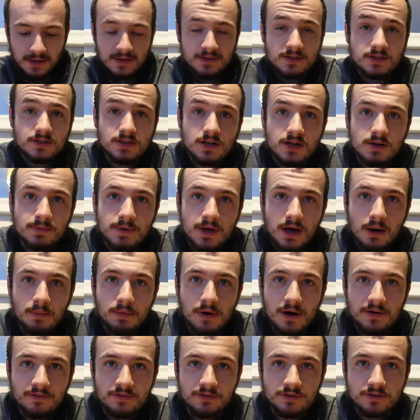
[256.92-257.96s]
And this is gonna be our
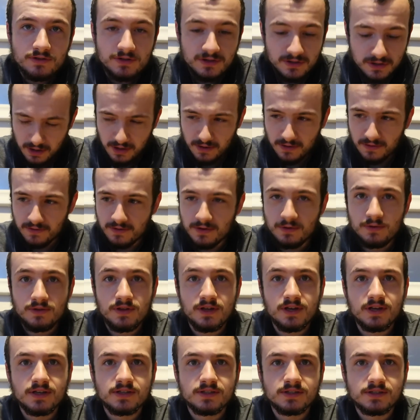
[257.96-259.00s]
breakfast. A few
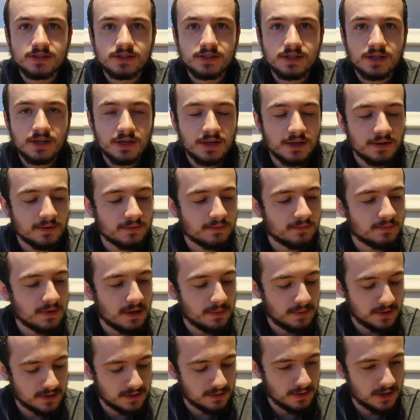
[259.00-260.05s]
things
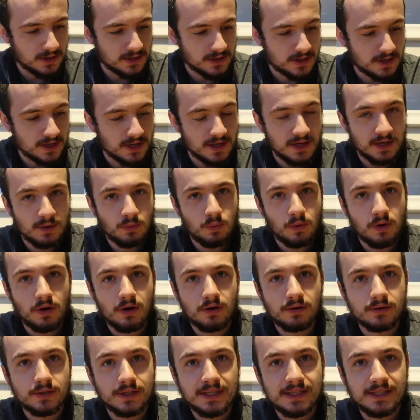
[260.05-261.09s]
maybe to mention here.
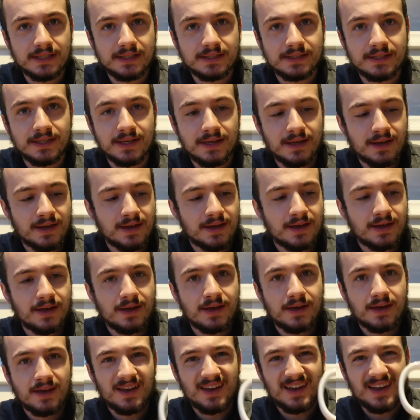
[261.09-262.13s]
One is
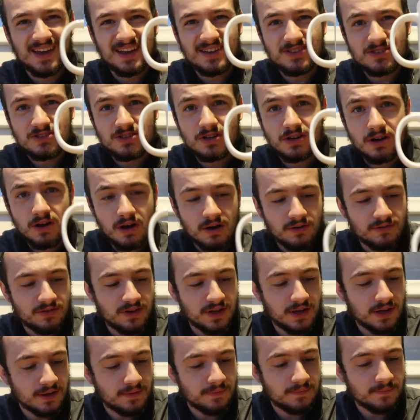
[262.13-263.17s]
instant
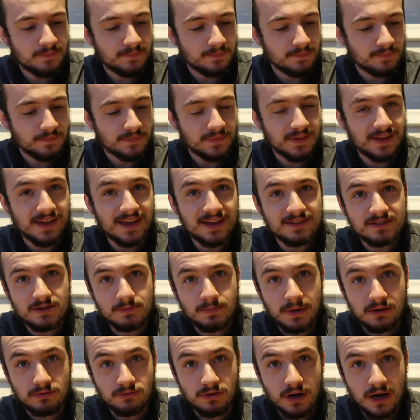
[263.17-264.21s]
coffee gets a
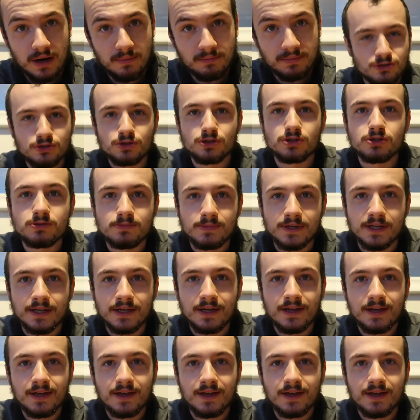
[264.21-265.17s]
bad rap, trust me.